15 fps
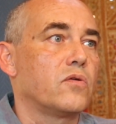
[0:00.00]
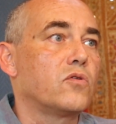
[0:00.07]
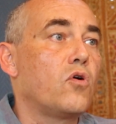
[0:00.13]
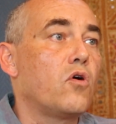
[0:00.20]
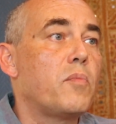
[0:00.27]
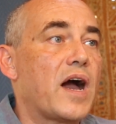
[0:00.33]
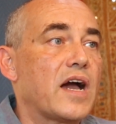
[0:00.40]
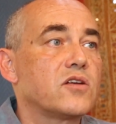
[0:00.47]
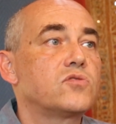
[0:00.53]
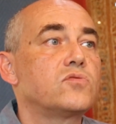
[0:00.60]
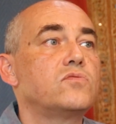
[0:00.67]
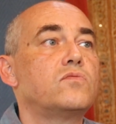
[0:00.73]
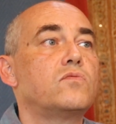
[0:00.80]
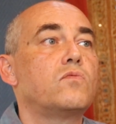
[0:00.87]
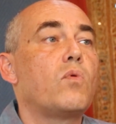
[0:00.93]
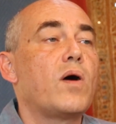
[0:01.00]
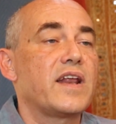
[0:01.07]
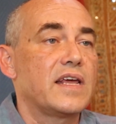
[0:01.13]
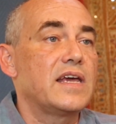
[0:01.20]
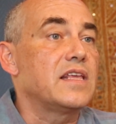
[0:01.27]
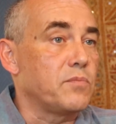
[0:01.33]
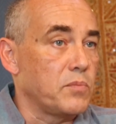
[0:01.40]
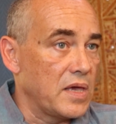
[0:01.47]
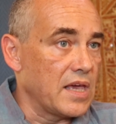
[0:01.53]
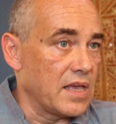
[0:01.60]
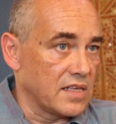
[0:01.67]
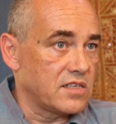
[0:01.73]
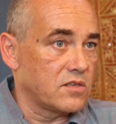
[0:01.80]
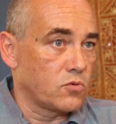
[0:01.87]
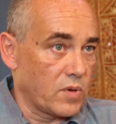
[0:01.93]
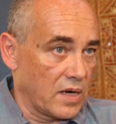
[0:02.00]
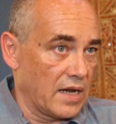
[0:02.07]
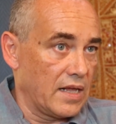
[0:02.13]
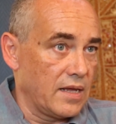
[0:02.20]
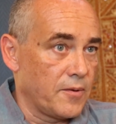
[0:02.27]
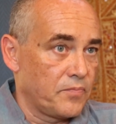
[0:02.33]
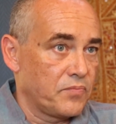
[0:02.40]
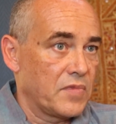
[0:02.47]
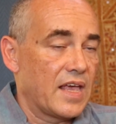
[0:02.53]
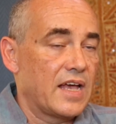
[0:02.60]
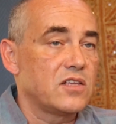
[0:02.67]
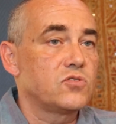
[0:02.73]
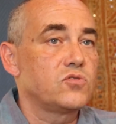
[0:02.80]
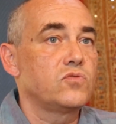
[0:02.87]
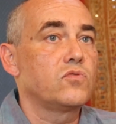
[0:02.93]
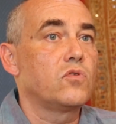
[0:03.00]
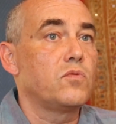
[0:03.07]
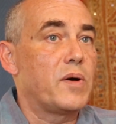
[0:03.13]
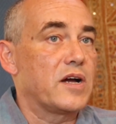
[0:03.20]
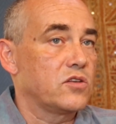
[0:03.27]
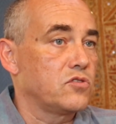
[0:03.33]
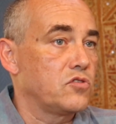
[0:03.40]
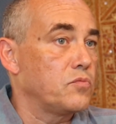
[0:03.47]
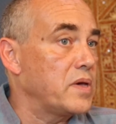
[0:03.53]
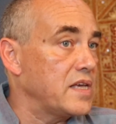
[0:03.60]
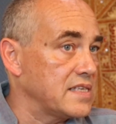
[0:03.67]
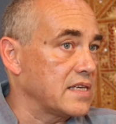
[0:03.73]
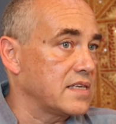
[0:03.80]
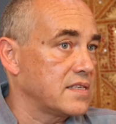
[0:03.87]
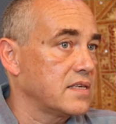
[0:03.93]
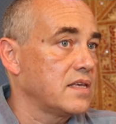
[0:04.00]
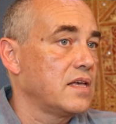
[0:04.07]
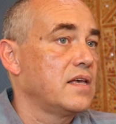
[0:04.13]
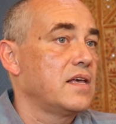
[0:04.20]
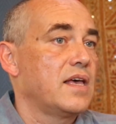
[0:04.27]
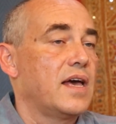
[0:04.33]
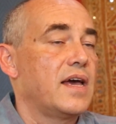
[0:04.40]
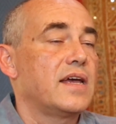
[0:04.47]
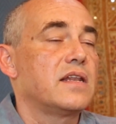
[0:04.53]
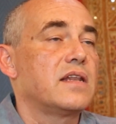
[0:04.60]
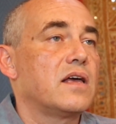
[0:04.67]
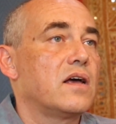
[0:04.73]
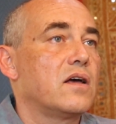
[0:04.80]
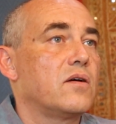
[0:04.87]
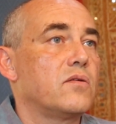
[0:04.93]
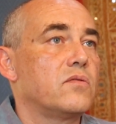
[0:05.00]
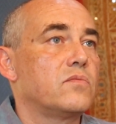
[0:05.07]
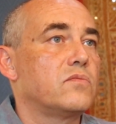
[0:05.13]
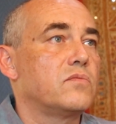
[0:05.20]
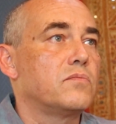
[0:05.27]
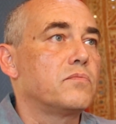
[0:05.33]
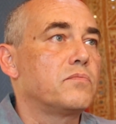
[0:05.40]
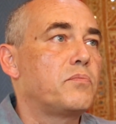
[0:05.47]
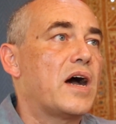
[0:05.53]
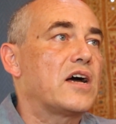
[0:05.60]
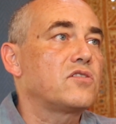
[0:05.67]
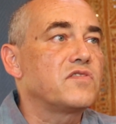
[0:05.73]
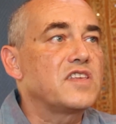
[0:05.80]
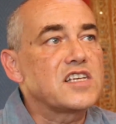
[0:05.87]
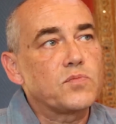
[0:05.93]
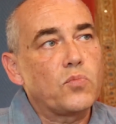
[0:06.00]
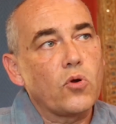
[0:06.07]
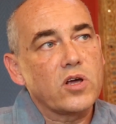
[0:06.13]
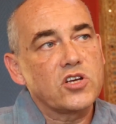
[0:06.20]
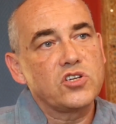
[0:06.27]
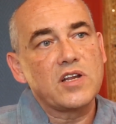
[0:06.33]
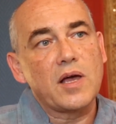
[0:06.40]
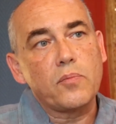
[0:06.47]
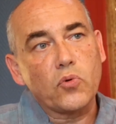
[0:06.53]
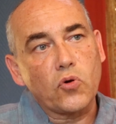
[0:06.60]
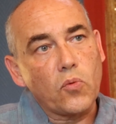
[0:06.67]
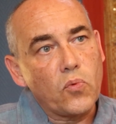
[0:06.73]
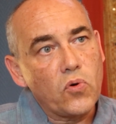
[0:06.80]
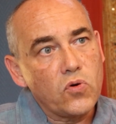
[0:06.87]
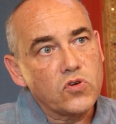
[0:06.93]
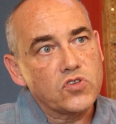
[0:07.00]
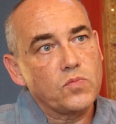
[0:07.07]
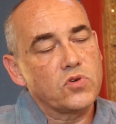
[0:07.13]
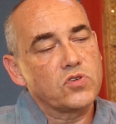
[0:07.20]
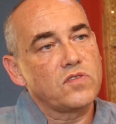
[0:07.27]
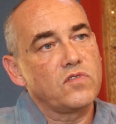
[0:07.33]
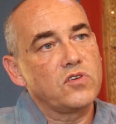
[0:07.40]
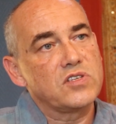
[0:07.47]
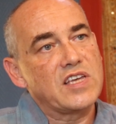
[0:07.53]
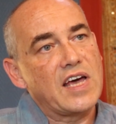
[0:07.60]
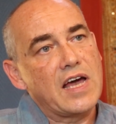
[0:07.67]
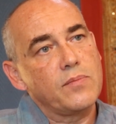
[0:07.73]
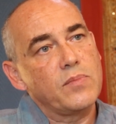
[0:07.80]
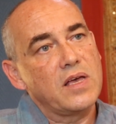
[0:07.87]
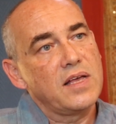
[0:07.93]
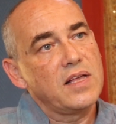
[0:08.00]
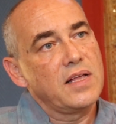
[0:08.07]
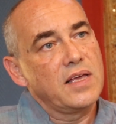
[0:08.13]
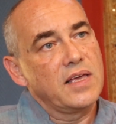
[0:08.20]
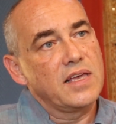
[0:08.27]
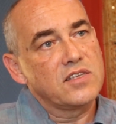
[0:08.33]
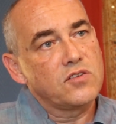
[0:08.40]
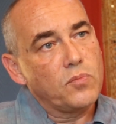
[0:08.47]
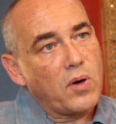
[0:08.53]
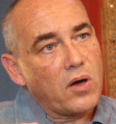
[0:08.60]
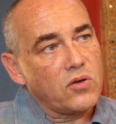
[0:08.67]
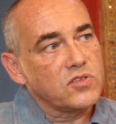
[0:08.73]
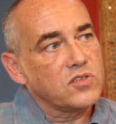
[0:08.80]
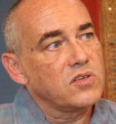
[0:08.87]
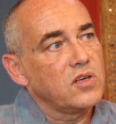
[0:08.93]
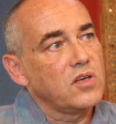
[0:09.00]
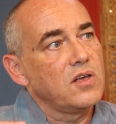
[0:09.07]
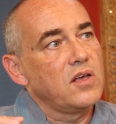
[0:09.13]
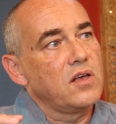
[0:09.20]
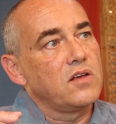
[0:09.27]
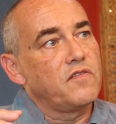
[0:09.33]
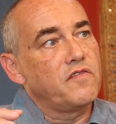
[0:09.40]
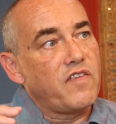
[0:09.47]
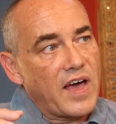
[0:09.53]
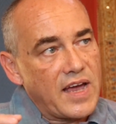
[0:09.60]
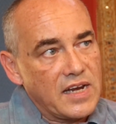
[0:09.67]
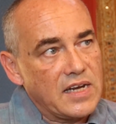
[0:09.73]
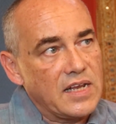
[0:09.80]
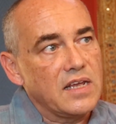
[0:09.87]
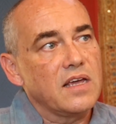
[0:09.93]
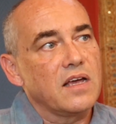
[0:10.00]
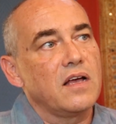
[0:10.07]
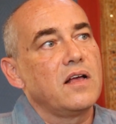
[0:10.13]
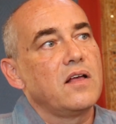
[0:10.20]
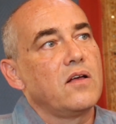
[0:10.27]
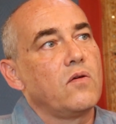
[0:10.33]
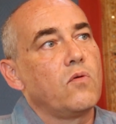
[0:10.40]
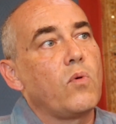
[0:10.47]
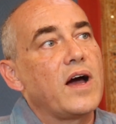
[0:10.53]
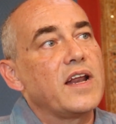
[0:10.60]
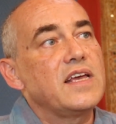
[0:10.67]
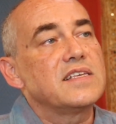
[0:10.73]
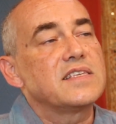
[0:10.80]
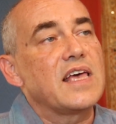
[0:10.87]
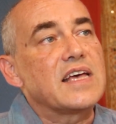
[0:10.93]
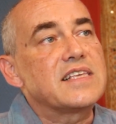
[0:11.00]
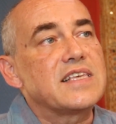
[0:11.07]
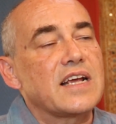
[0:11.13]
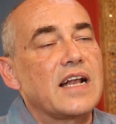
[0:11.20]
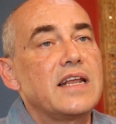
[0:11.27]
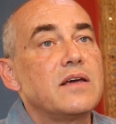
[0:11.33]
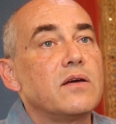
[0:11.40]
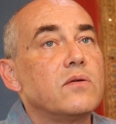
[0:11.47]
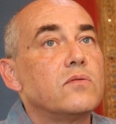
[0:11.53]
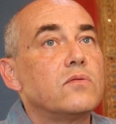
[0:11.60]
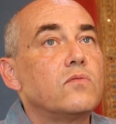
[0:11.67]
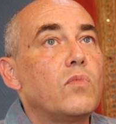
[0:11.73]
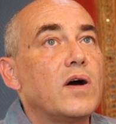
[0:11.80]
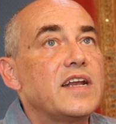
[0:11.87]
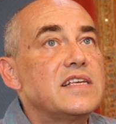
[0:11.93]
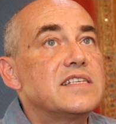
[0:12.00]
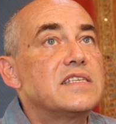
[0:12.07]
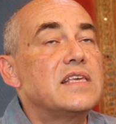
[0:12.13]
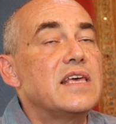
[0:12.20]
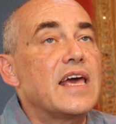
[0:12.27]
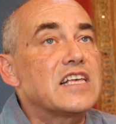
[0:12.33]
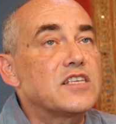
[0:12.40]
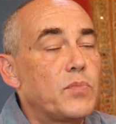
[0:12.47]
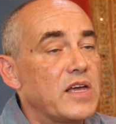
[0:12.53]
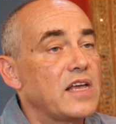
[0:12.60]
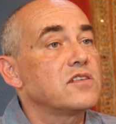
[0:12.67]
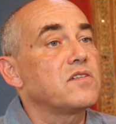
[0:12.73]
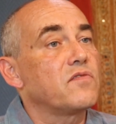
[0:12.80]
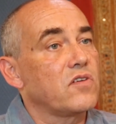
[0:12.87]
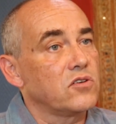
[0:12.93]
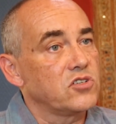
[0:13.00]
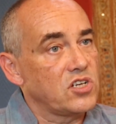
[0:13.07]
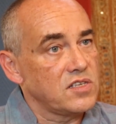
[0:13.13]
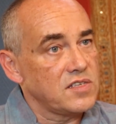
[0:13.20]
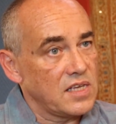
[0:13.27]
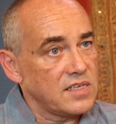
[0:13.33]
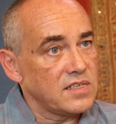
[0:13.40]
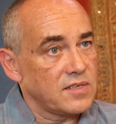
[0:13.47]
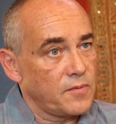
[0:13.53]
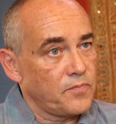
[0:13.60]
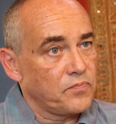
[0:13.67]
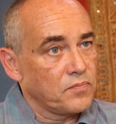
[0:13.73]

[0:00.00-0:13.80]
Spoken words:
go back to what it means, really, and to go back to the basics. And part of the exploration I propose most of the time is about finding what is the experience of consciousness,